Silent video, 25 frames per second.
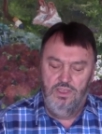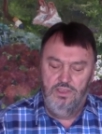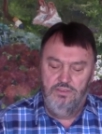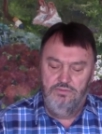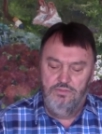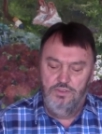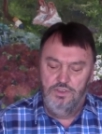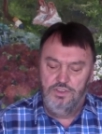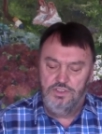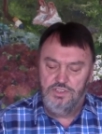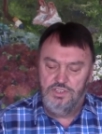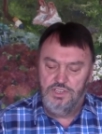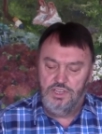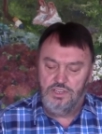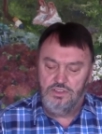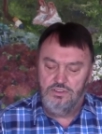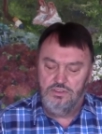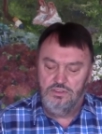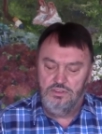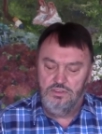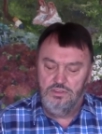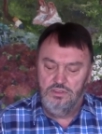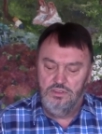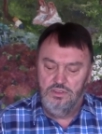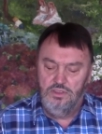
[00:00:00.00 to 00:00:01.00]
Verse
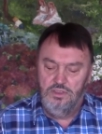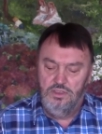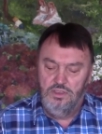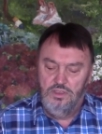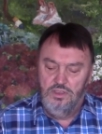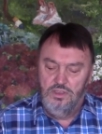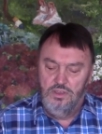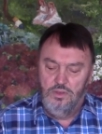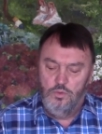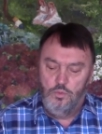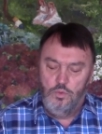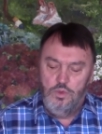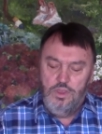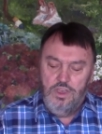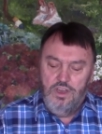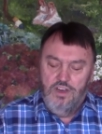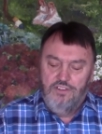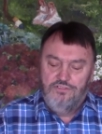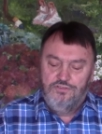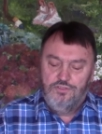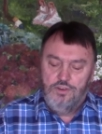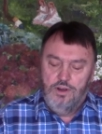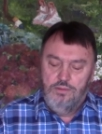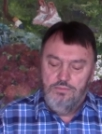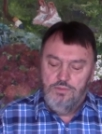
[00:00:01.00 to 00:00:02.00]
6 We are
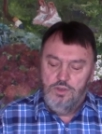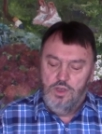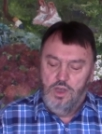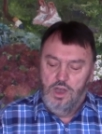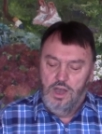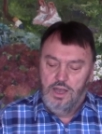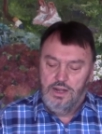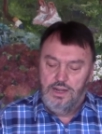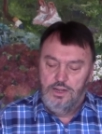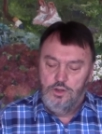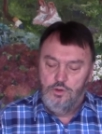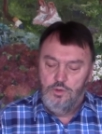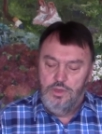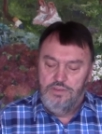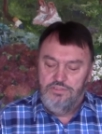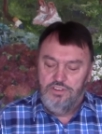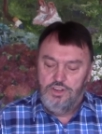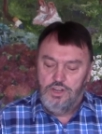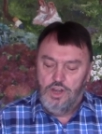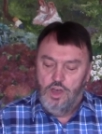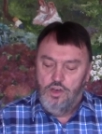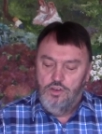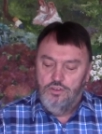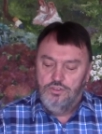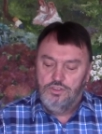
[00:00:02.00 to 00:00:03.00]
from God, and whoever
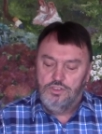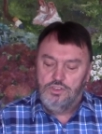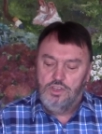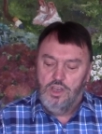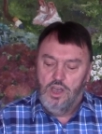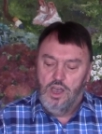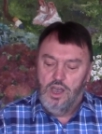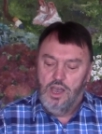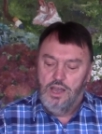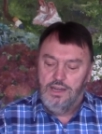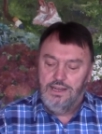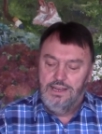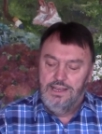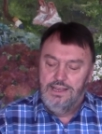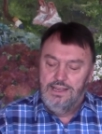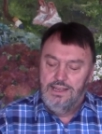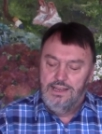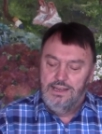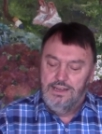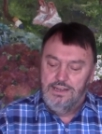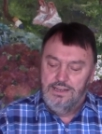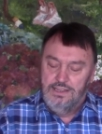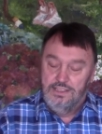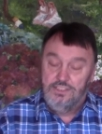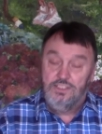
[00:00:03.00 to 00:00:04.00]
knows God
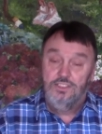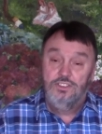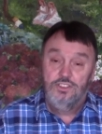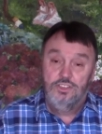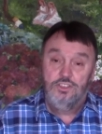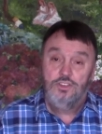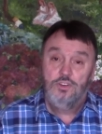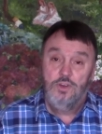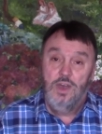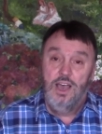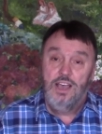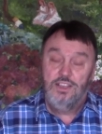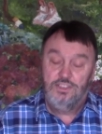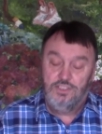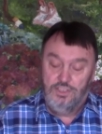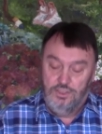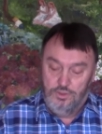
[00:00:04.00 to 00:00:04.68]
listens to us.